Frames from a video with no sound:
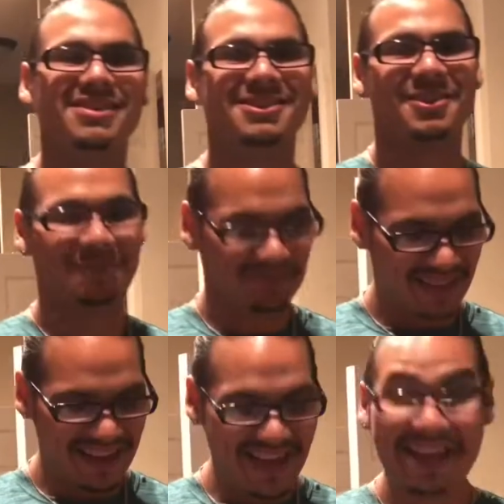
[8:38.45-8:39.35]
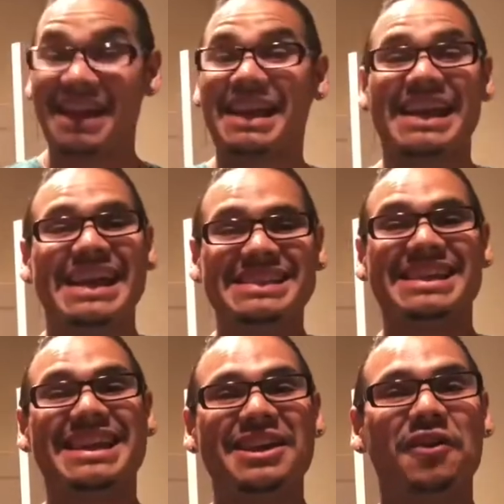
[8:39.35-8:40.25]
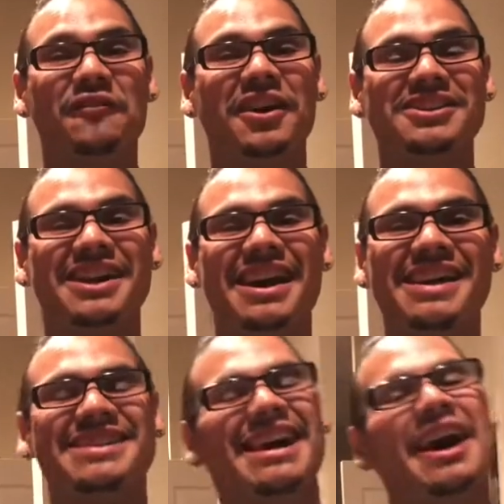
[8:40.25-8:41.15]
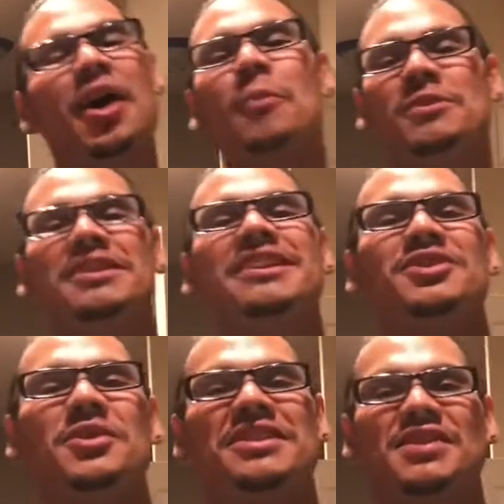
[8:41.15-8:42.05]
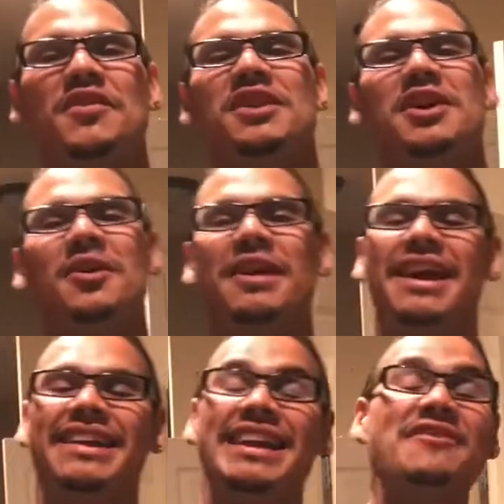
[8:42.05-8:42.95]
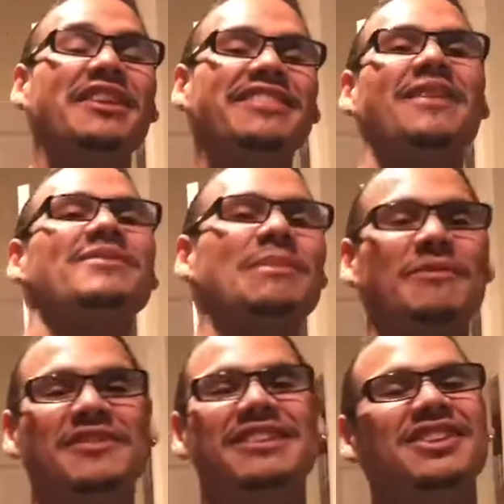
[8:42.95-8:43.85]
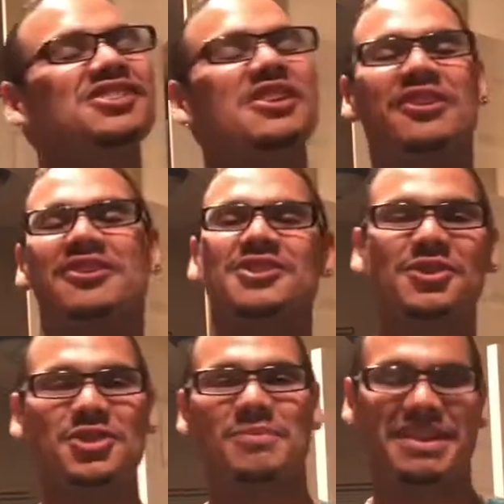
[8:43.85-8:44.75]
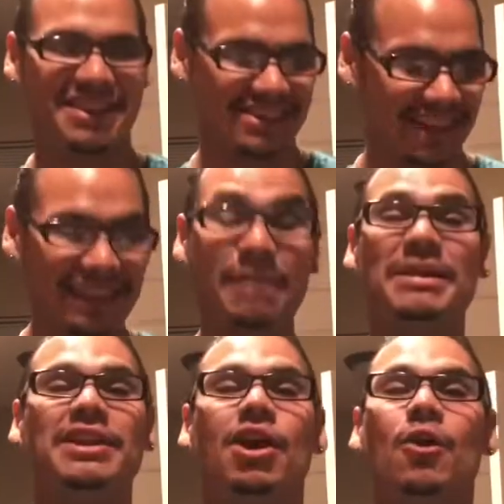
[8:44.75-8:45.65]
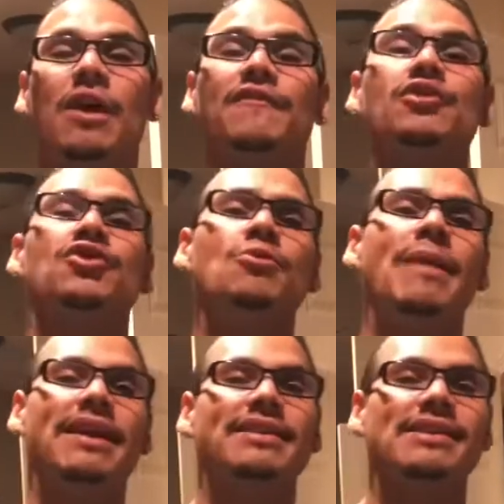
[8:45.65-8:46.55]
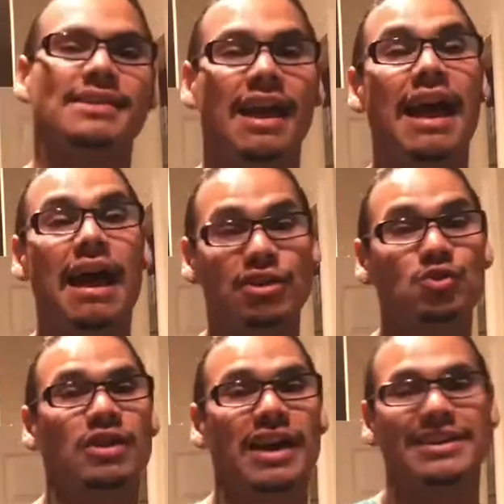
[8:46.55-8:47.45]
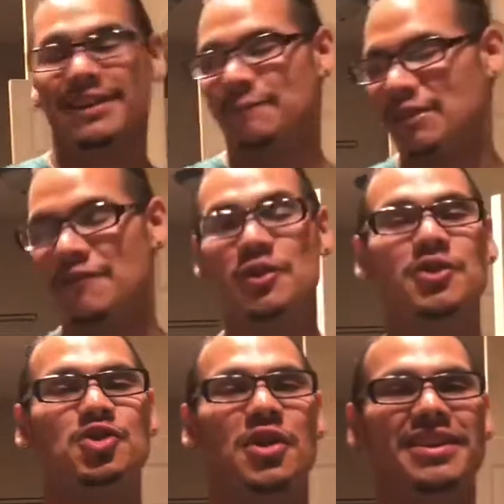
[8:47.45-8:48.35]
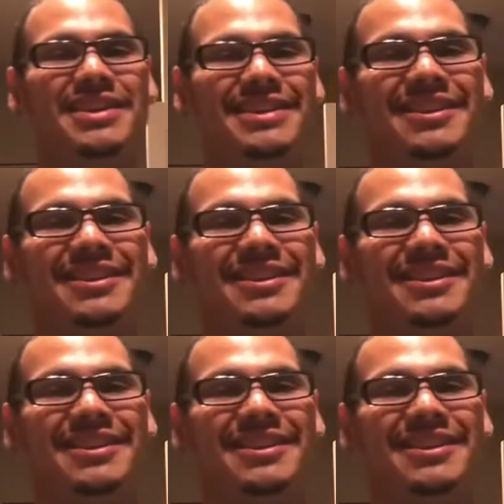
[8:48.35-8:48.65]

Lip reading: So easy keto fudge, guys. I hope you did enjoy this video, and give it a thumbs up if you did. Share it on your social medias, and let me know if you do make this, how you liked it, if you enjoyed it.